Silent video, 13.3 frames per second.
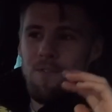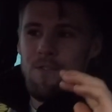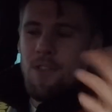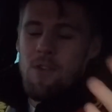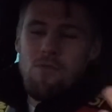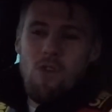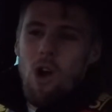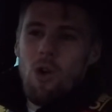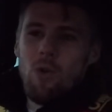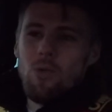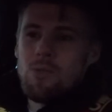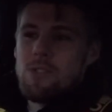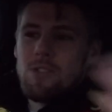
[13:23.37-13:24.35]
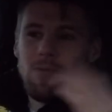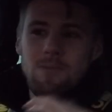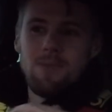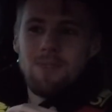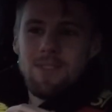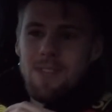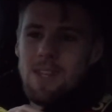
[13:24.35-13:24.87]
the roads,
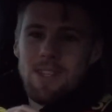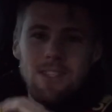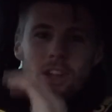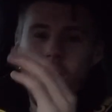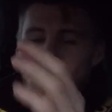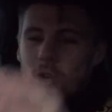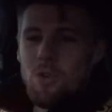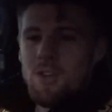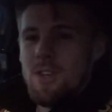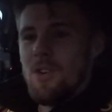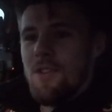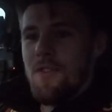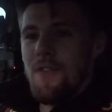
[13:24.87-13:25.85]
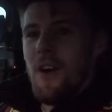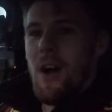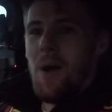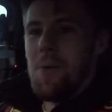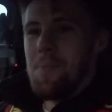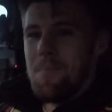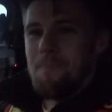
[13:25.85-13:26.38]
it's not good enough.
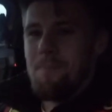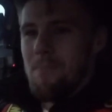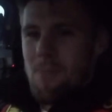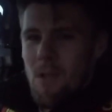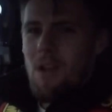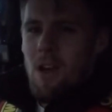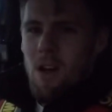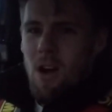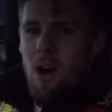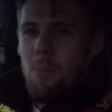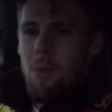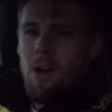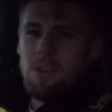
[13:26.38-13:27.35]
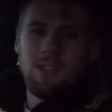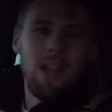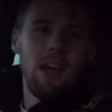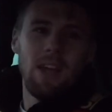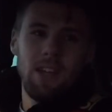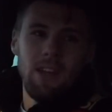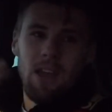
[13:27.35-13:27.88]
I'm not
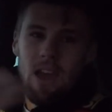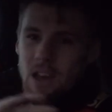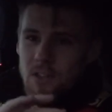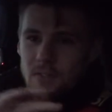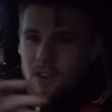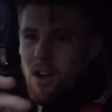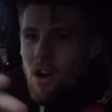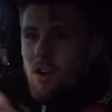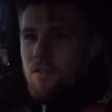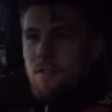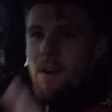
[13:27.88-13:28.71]
slagging anything off